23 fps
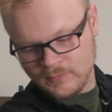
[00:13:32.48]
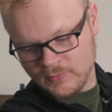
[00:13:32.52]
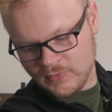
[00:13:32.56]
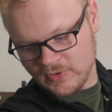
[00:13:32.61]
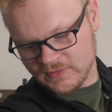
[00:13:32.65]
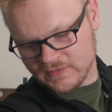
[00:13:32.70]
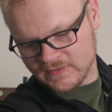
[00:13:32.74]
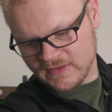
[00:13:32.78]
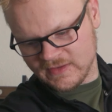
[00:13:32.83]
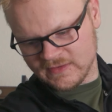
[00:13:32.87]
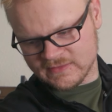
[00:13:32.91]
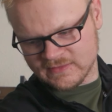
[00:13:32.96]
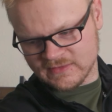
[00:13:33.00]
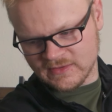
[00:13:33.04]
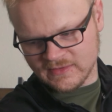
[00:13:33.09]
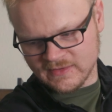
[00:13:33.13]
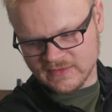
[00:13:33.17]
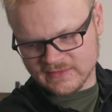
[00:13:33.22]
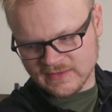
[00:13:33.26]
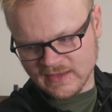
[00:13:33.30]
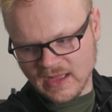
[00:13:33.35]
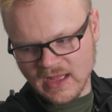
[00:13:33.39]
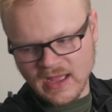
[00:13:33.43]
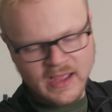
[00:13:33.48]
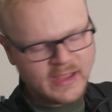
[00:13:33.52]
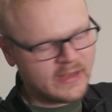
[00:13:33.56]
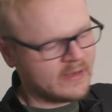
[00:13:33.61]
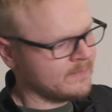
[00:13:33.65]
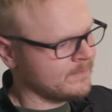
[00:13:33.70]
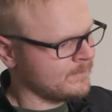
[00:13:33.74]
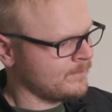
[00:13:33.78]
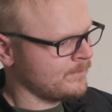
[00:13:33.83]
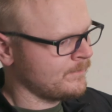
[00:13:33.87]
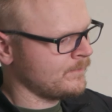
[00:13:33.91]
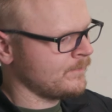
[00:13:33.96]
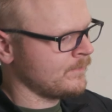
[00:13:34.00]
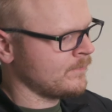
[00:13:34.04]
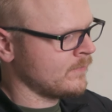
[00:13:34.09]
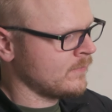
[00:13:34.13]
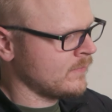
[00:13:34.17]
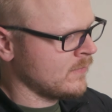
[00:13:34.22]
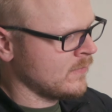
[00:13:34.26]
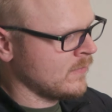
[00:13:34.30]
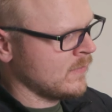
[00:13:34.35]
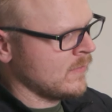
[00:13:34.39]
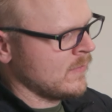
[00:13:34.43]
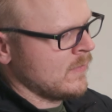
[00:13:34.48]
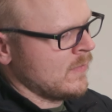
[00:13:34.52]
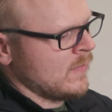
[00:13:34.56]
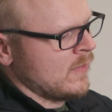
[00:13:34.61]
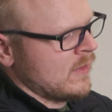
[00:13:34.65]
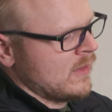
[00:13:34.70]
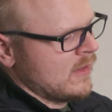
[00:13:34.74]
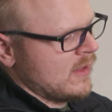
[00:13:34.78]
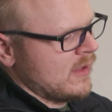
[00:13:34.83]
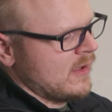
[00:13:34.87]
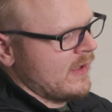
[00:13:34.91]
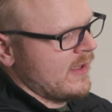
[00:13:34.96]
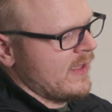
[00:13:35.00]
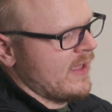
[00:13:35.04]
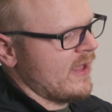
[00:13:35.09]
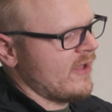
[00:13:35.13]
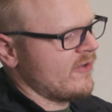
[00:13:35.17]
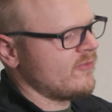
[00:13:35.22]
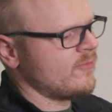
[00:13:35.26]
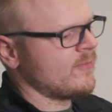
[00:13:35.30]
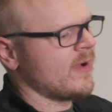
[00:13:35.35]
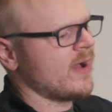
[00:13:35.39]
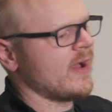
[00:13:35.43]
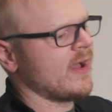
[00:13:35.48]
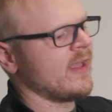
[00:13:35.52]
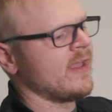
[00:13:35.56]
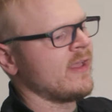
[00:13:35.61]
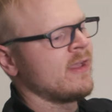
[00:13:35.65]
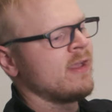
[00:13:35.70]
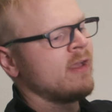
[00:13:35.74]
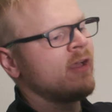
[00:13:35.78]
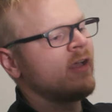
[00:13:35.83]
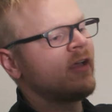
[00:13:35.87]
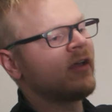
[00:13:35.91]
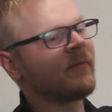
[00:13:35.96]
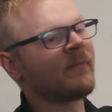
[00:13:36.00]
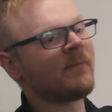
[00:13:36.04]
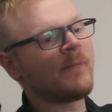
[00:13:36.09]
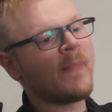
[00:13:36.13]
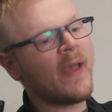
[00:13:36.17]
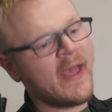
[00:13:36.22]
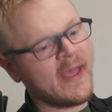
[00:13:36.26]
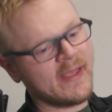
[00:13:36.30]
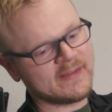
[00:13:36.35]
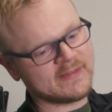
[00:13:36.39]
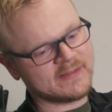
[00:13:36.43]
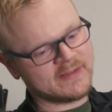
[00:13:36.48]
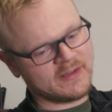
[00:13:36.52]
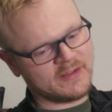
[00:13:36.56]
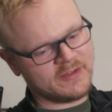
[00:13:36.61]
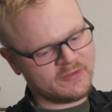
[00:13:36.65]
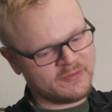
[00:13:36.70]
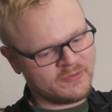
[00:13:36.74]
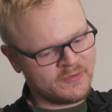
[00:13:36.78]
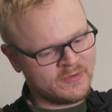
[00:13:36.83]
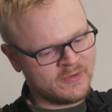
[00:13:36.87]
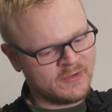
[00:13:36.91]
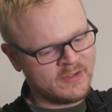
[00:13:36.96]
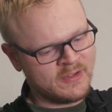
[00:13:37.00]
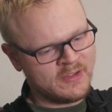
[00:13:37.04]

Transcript: Put this to the side. I have my massive